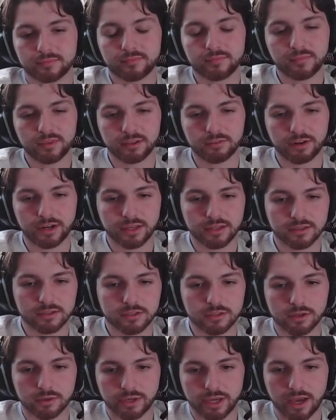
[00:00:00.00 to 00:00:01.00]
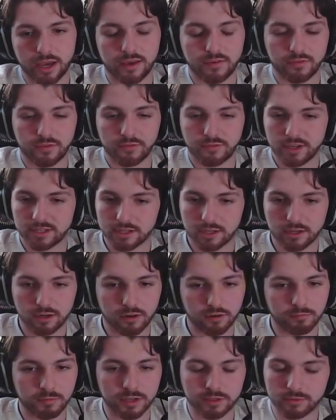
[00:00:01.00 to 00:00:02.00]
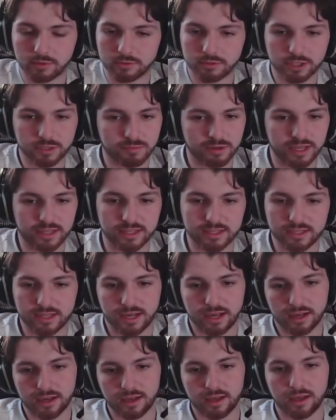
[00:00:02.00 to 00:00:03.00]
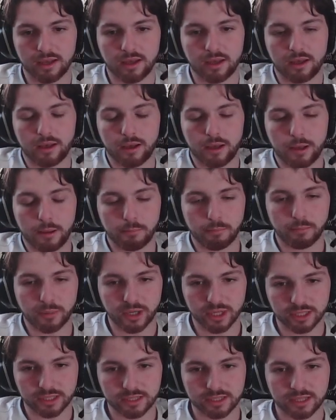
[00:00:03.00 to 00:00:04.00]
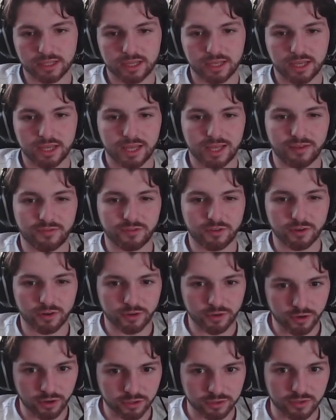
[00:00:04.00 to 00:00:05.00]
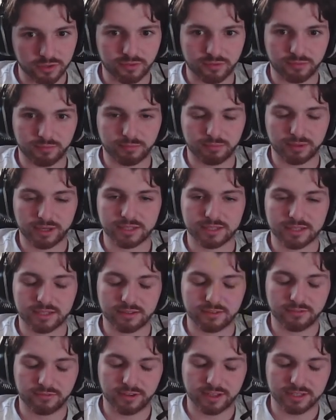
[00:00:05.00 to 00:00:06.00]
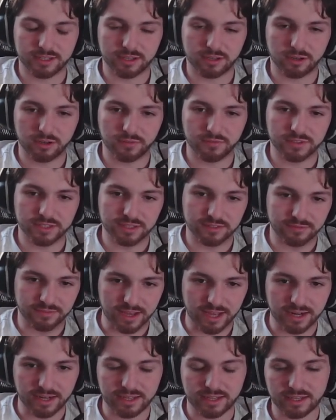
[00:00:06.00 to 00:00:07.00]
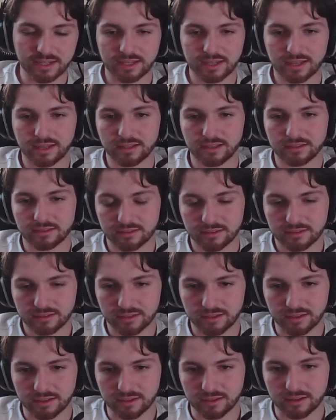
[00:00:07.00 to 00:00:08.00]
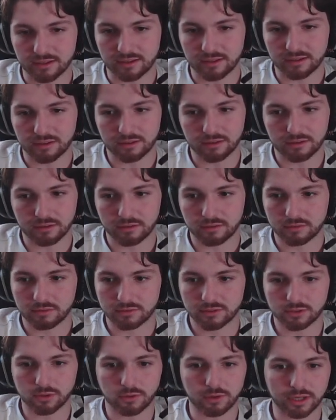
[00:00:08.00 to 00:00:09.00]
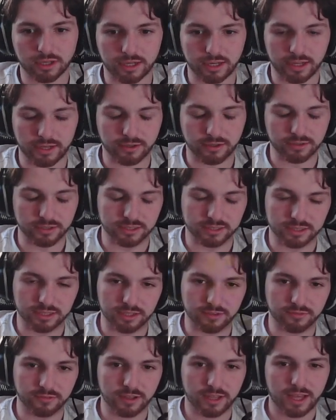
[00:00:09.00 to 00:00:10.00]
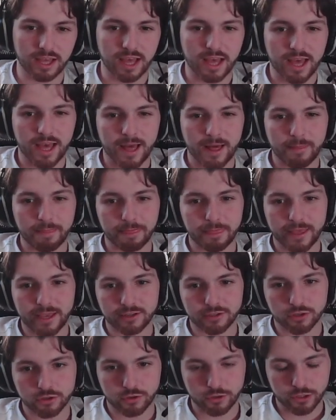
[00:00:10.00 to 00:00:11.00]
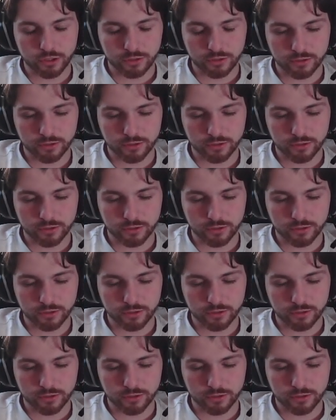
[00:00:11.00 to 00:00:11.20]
Right? So yeah, if you're facing a lot of Buzzwole, just play this deck. But if you're not, if you're facing a lot of Silvally and Solgaleos and stuff, it's good.